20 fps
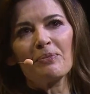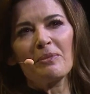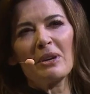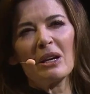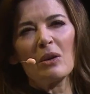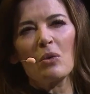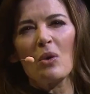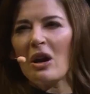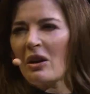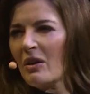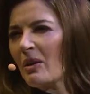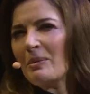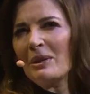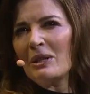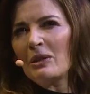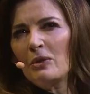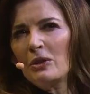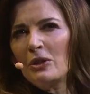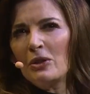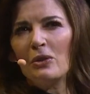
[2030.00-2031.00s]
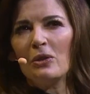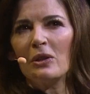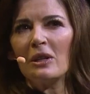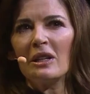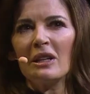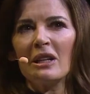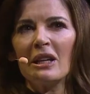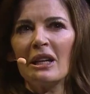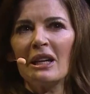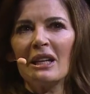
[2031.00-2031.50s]
being aware. I mean,
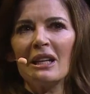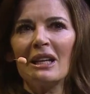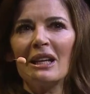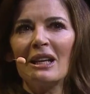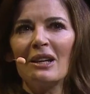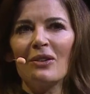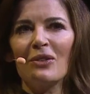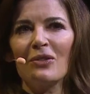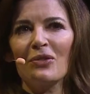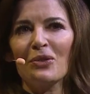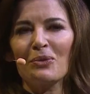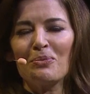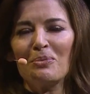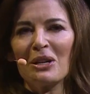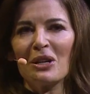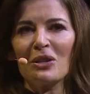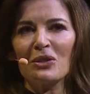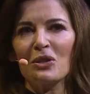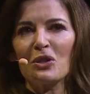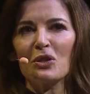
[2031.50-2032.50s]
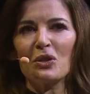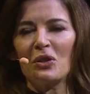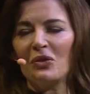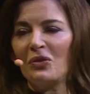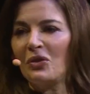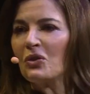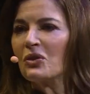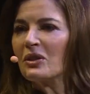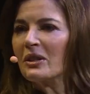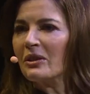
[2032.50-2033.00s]
because the sort
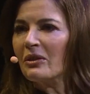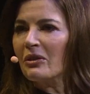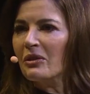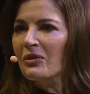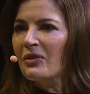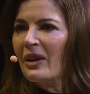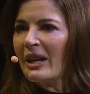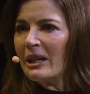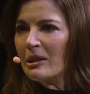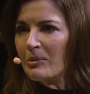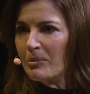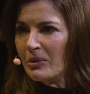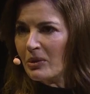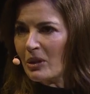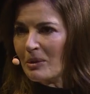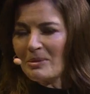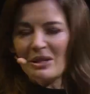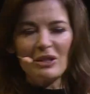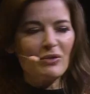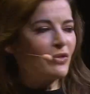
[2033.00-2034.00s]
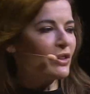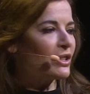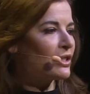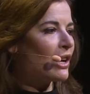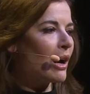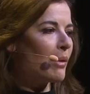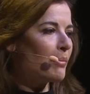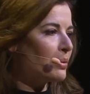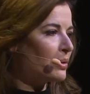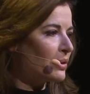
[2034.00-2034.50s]
of foods that are available. I mean, for
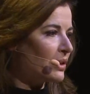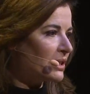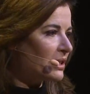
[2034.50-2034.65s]
example,